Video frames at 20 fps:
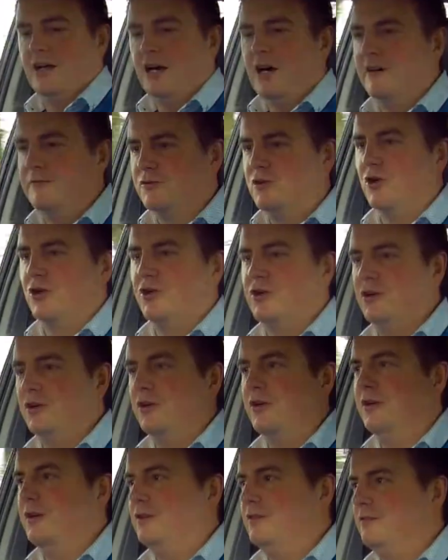I've got a
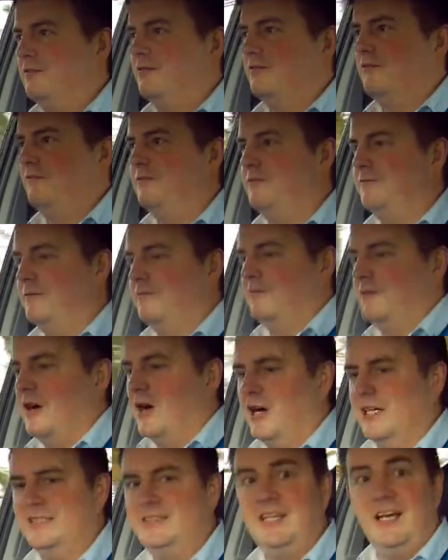good
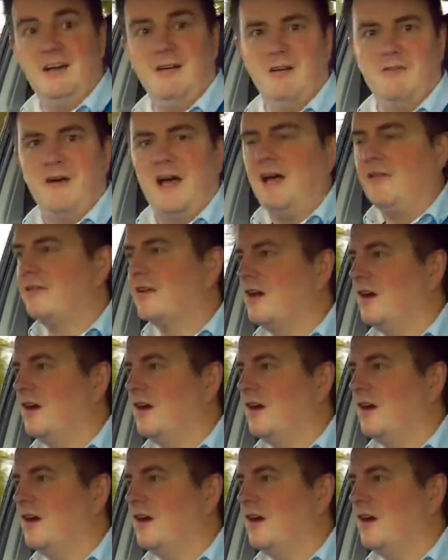idea of how the